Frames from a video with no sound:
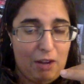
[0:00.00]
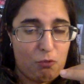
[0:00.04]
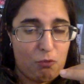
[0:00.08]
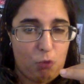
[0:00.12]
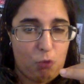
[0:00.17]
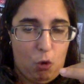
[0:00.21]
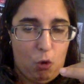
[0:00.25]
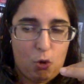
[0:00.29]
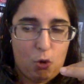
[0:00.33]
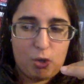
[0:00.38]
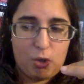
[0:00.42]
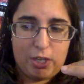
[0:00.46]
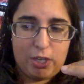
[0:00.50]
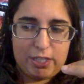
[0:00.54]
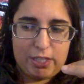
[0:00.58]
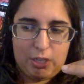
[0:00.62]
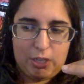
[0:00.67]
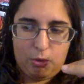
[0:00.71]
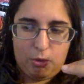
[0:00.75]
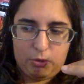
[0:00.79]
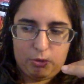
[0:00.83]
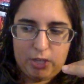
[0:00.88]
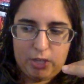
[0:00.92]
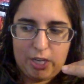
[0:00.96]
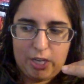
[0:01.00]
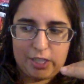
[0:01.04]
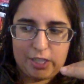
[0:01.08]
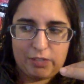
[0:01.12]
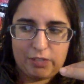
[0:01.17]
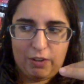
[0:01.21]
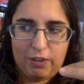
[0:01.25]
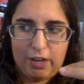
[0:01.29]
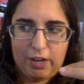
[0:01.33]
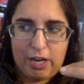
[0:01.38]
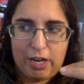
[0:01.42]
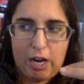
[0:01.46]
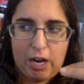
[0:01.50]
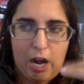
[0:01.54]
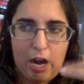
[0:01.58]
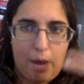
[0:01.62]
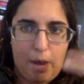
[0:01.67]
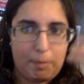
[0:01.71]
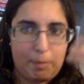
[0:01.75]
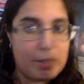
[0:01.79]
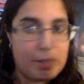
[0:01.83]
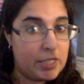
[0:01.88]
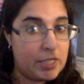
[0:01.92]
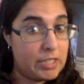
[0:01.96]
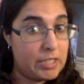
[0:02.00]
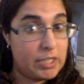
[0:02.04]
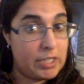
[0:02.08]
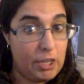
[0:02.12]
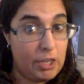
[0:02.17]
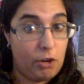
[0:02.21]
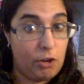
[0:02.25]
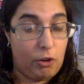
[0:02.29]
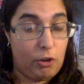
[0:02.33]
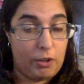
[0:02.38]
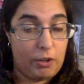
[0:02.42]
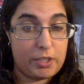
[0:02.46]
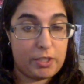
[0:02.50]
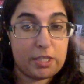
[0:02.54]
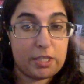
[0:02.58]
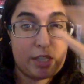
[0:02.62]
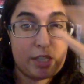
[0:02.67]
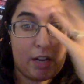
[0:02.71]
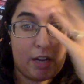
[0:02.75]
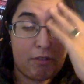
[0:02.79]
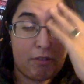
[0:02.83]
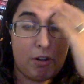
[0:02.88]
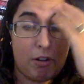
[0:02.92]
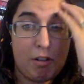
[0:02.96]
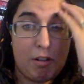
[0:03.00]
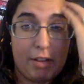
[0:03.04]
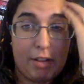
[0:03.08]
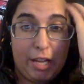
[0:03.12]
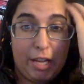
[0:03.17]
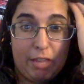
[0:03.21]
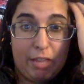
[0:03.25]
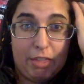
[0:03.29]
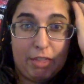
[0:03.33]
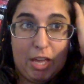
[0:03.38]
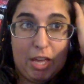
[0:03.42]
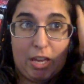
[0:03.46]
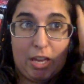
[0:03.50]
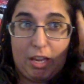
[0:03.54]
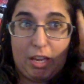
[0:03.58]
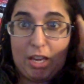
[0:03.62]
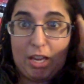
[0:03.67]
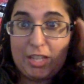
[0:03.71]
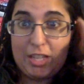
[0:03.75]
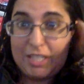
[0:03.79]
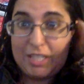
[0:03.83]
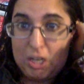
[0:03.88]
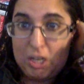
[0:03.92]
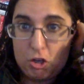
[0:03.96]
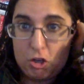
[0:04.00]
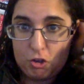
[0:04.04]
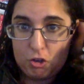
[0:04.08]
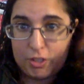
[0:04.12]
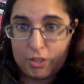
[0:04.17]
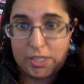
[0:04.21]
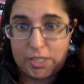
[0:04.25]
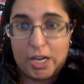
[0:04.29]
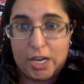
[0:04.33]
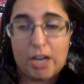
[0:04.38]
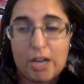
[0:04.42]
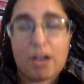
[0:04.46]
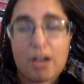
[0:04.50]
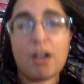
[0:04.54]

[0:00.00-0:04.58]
role because I don't think it's very common to see girls in that role, and I think it's interesting.